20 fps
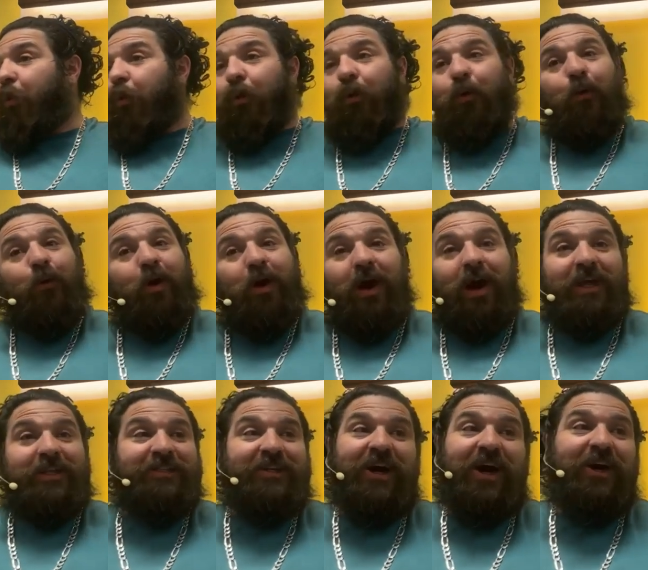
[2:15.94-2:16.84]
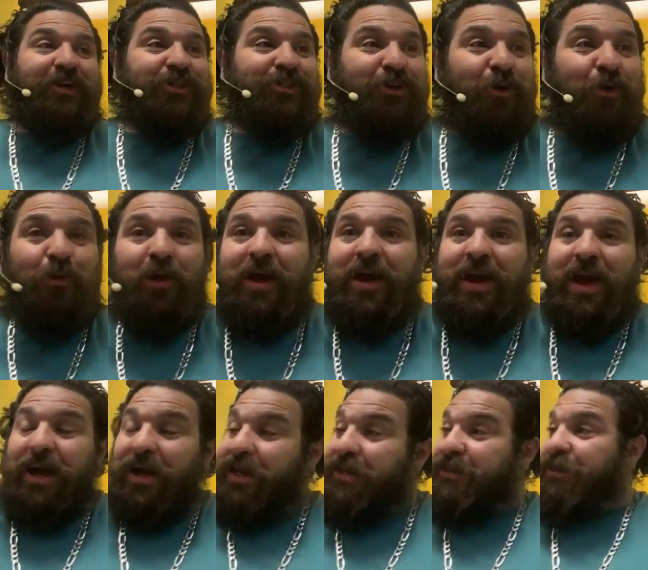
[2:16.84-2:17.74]
Oh, God's got a show,
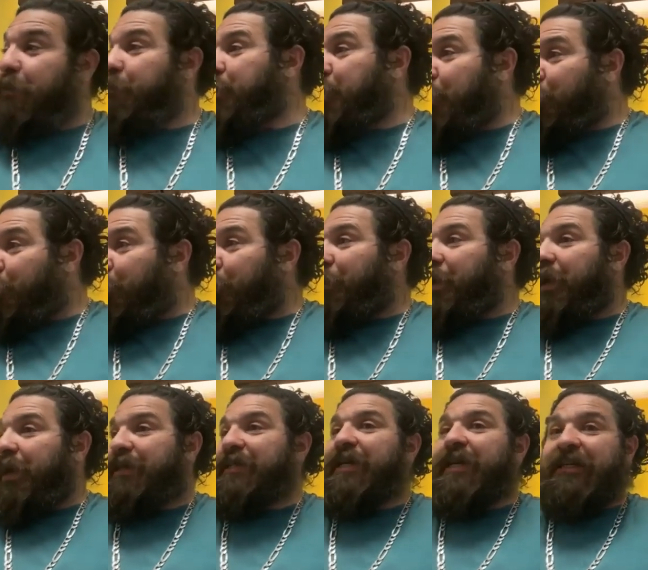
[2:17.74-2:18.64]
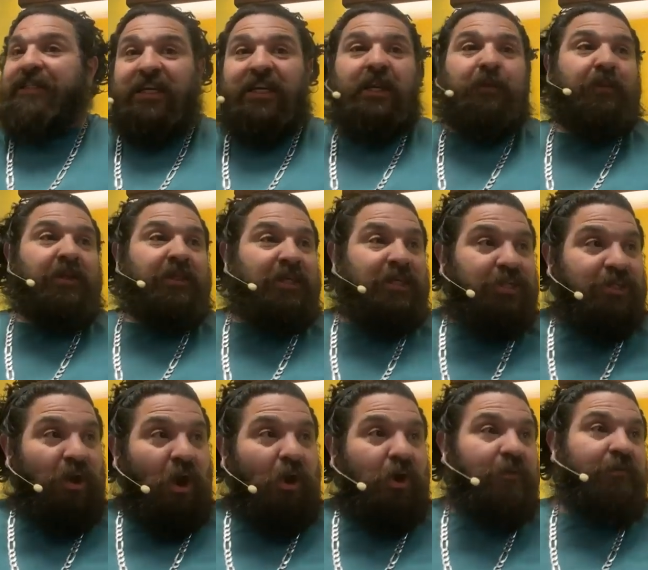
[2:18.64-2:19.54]
because the beautiful thing is, He's gonna be the
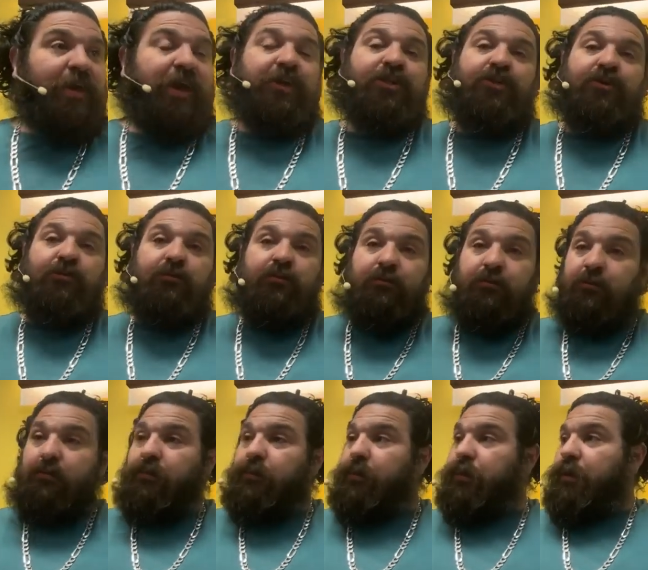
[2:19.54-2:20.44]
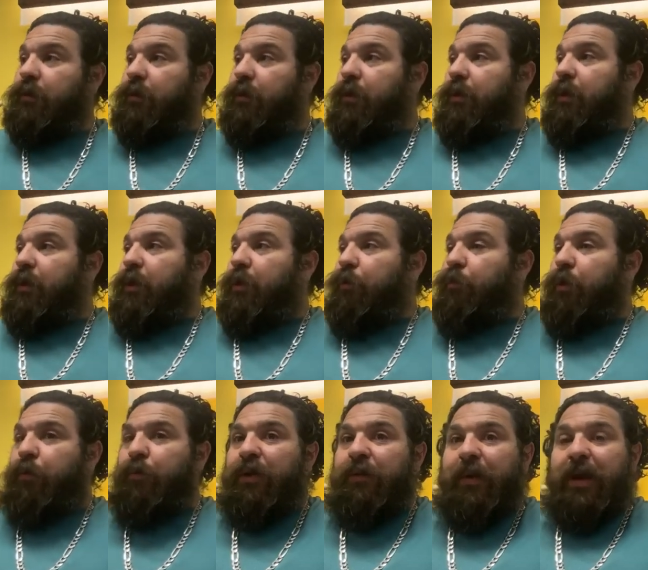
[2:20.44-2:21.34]
star of that show
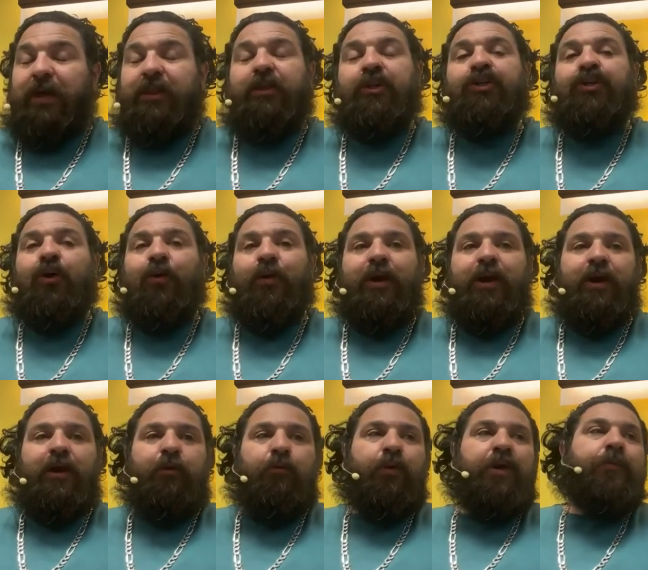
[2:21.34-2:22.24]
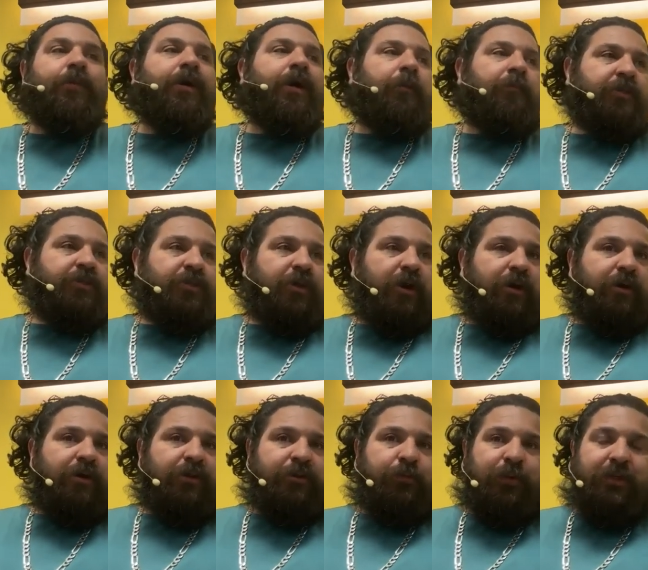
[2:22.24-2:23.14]
when we make the show here, we become the
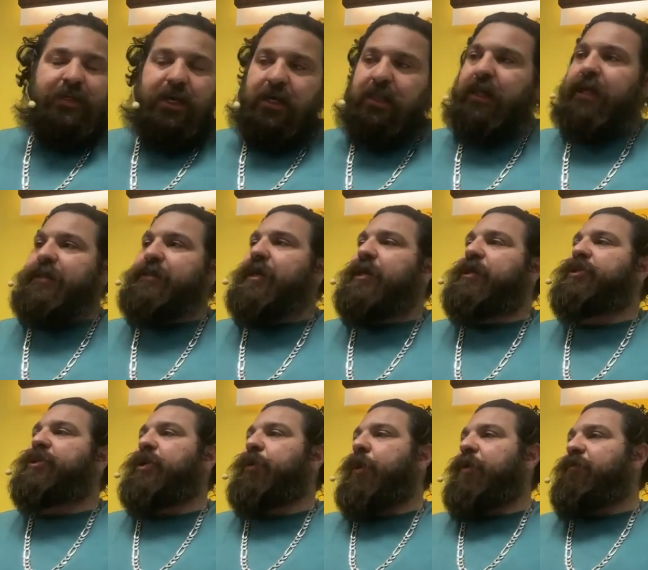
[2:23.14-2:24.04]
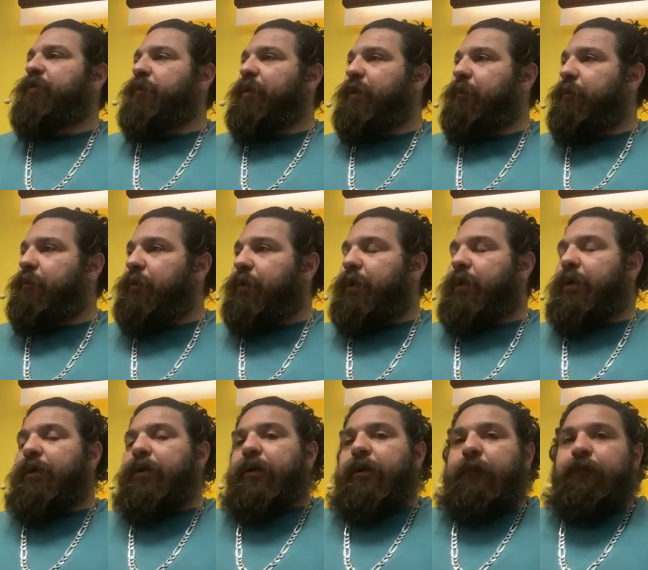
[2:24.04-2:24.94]
stars and we take the attention away from him.
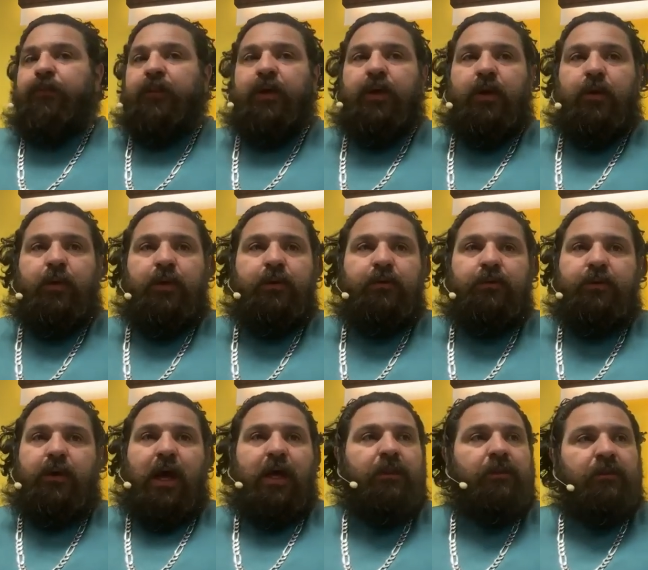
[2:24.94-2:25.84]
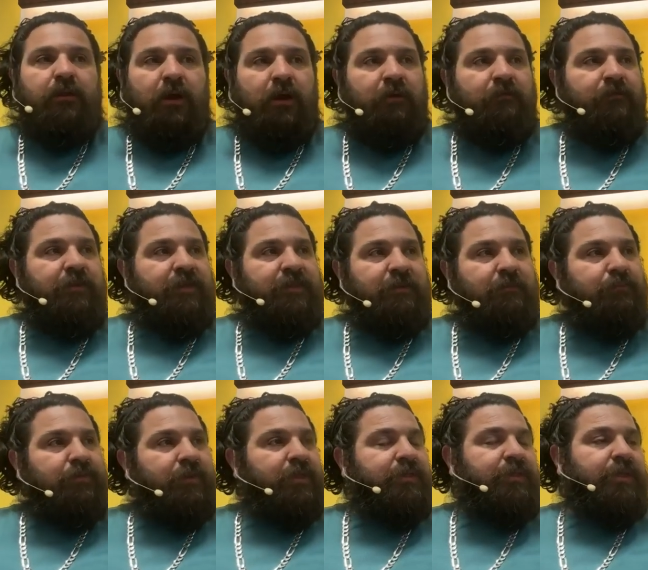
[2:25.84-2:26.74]
You know, and I love the
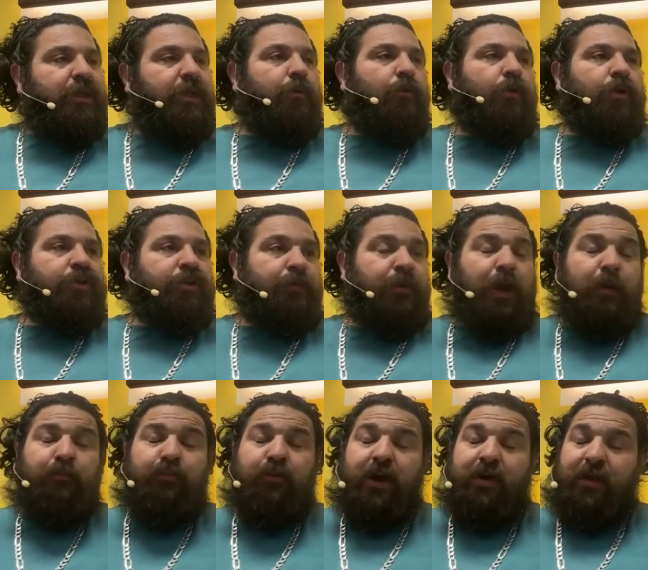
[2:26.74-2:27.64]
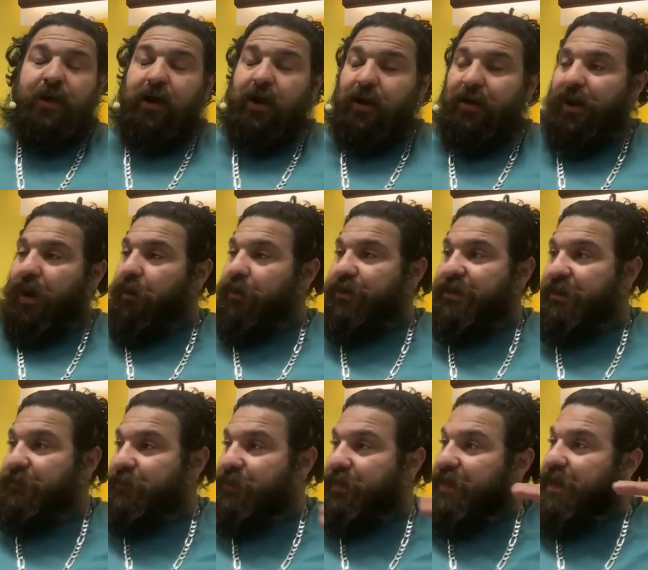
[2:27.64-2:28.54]
simplicity in worship, and I pray that our
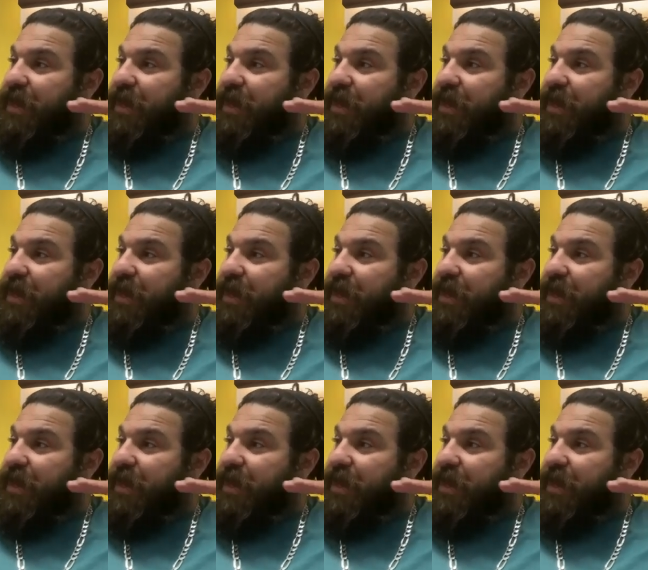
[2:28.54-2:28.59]
team